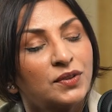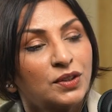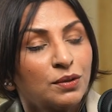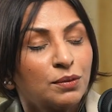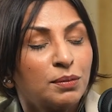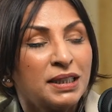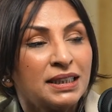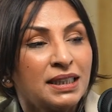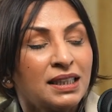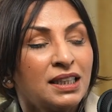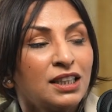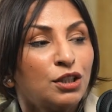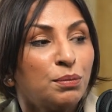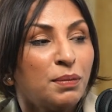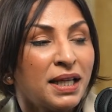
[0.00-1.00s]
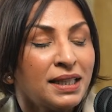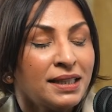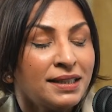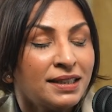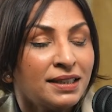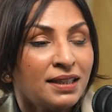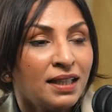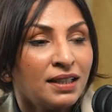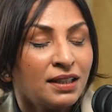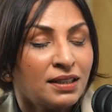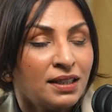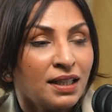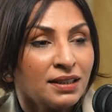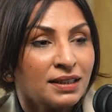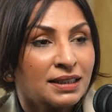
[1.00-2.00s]
So basically your melanin and the
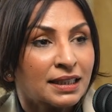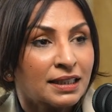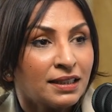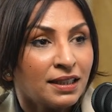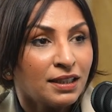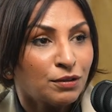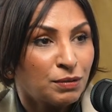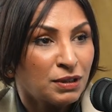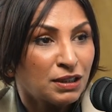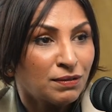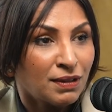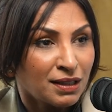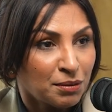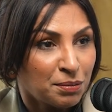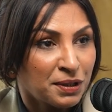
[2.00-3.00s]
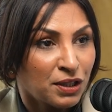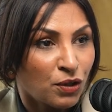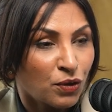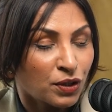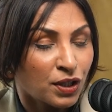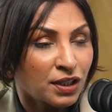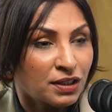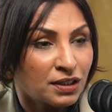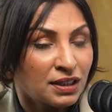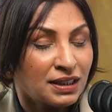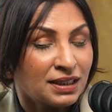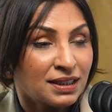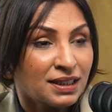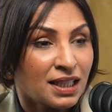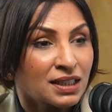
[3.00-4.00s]
dark skin that we develop in hot
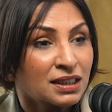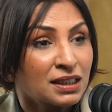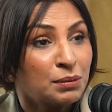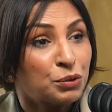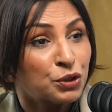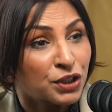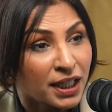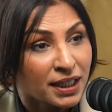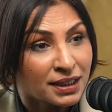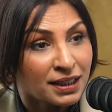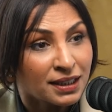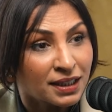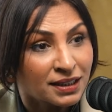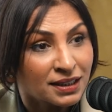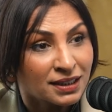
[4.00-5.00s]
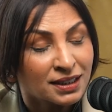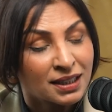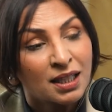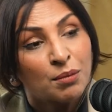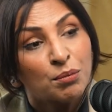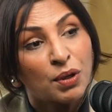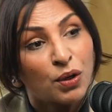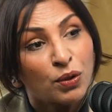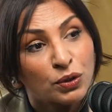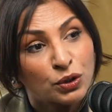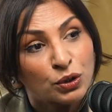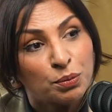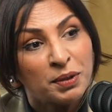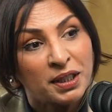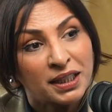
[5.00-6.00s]
countries is actually protecting us, but
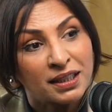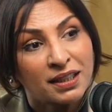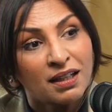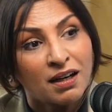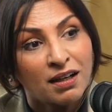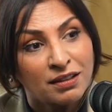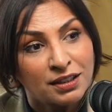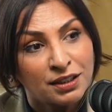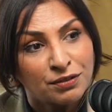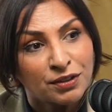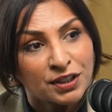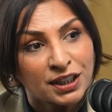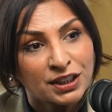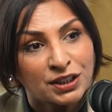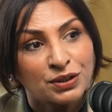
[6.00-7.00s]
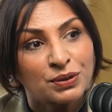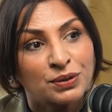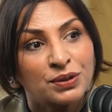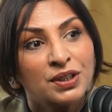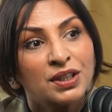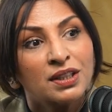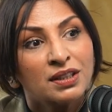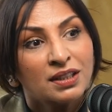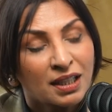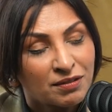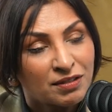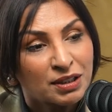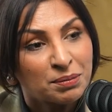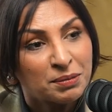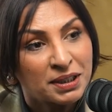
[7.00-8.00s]
also making it harder for us to get
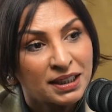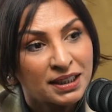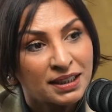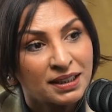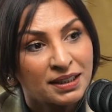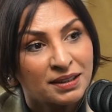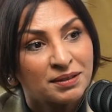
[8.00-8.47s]
vitamin D.